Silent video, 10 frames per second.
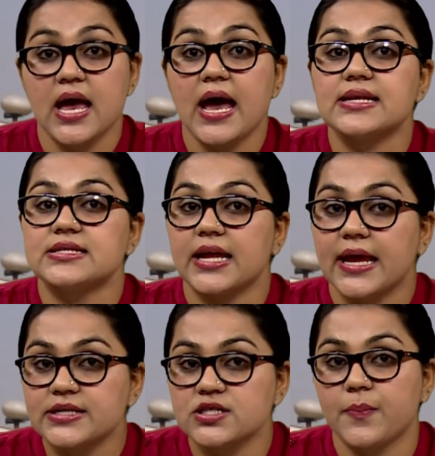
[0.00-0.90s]
as an
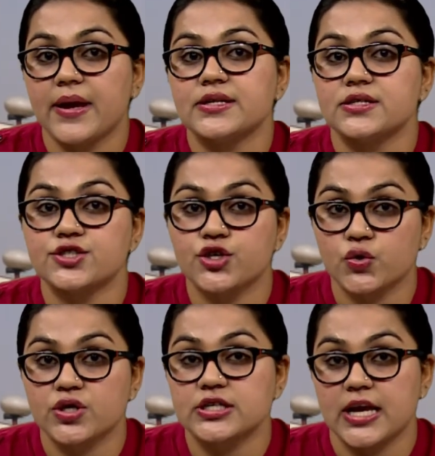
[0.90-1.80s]
independent
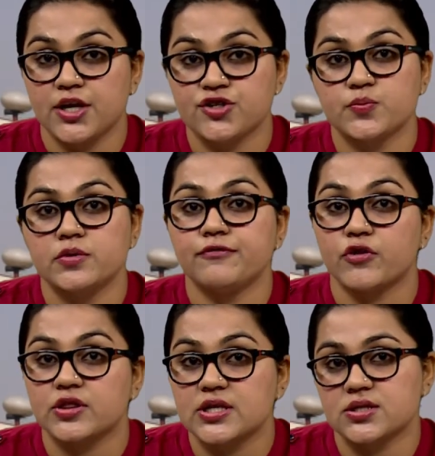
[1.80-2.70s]
unit eligible
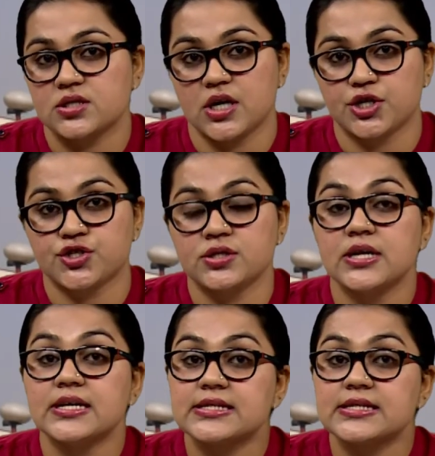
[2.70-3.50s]
for this deduction